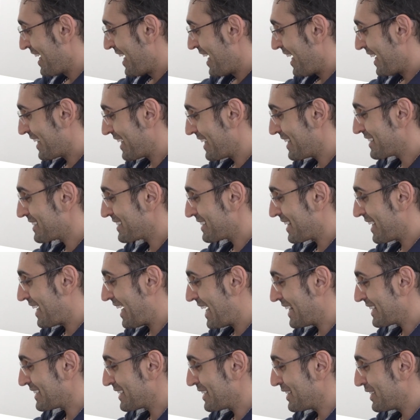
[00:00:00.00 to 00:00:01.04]
I guess
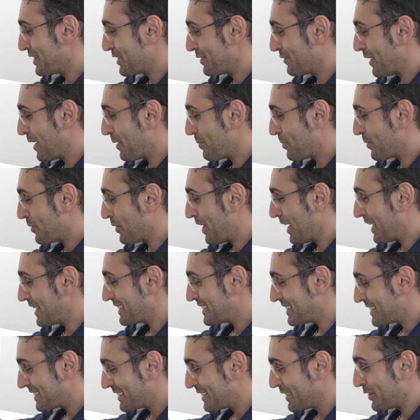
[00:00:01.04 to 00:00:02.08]
as a developer, I'd
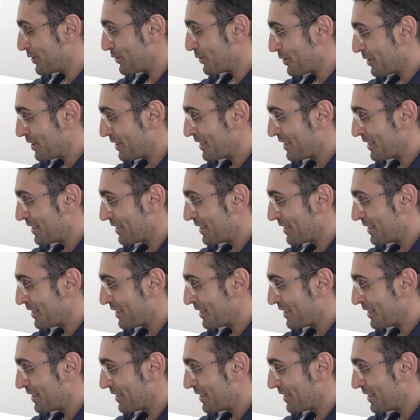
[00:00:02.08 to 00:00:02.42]
still